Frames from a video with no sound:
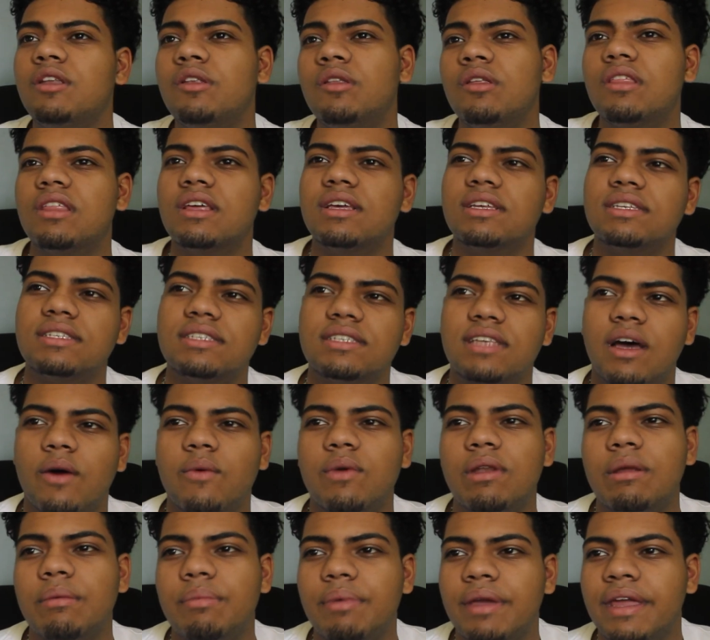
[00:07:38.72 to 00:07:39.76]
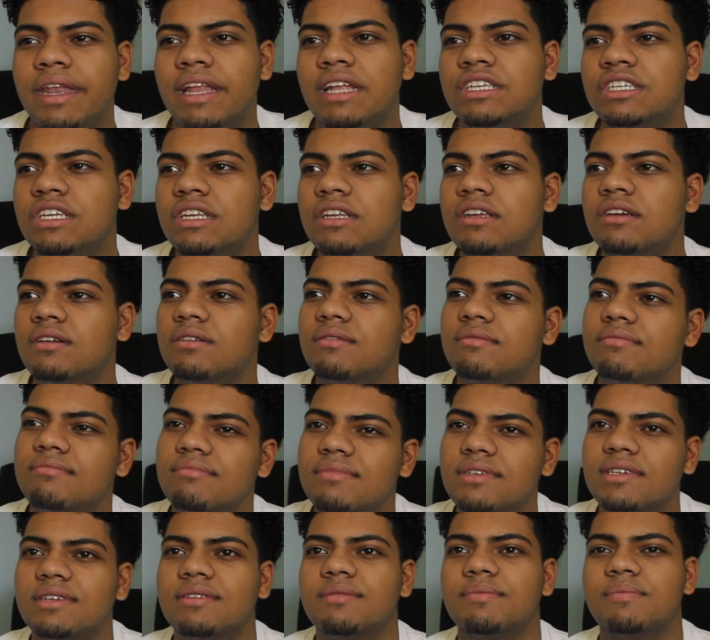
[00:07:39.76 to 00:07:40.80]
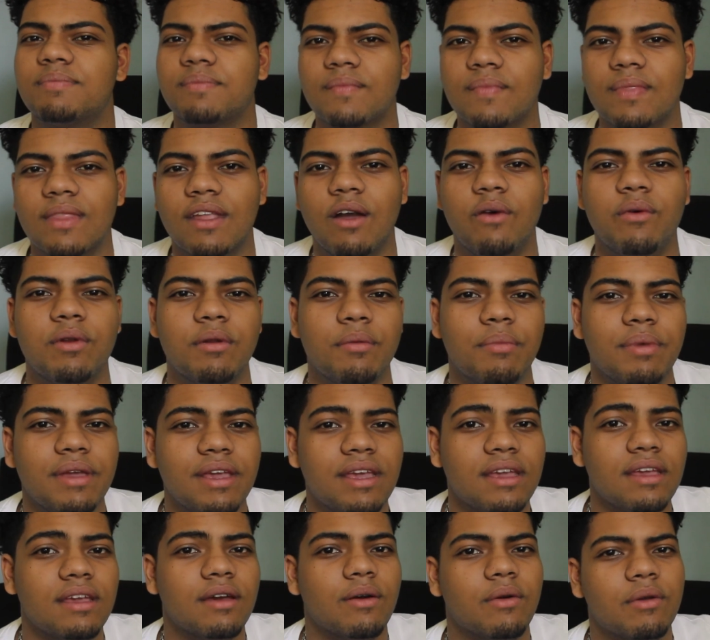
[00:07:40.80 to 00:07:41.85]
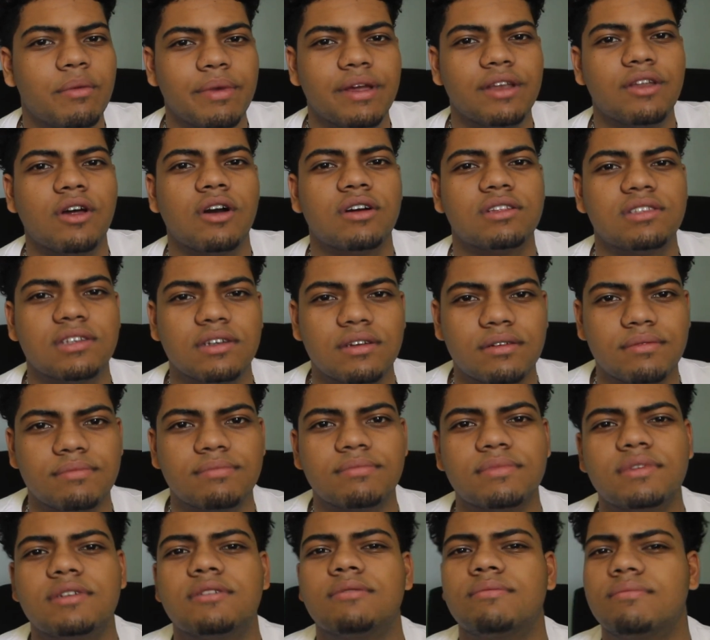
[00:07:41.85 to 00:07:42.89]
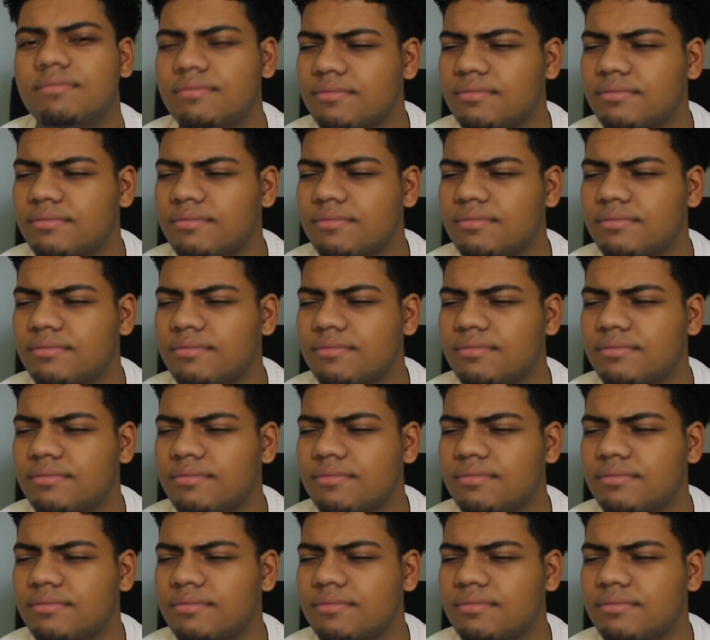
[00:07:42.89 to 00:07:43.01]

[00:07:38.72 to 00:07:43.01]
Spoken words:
this. I wanna be an engineer. Yeah. I wanna be a doctor. Yeah.